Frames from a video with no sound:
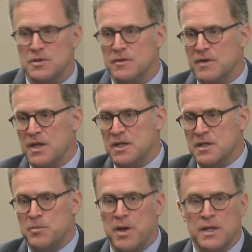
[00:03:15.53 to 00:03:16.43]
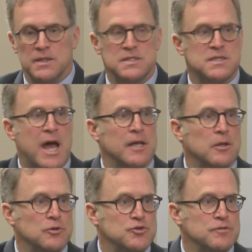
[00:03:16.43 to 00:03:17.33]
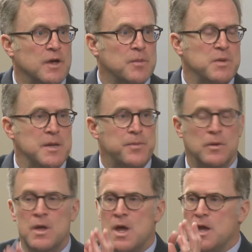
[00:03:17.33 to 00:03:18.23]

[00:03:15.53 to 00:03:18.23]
You've got independent silos, you've got people,